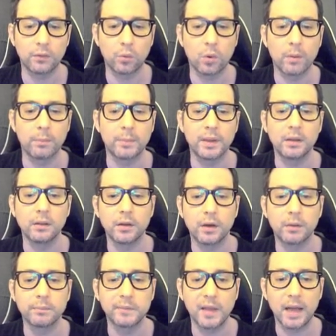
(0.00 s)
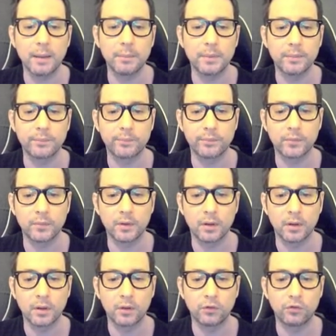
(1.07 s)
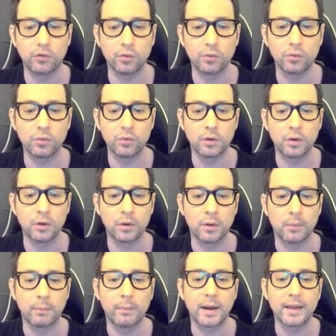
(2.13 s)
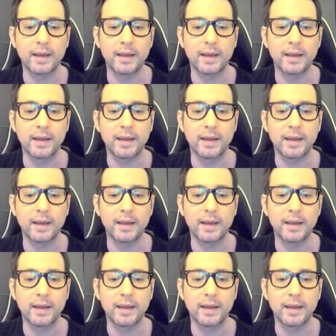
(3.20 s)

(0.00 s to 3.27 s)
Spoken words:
1 billion NAP to my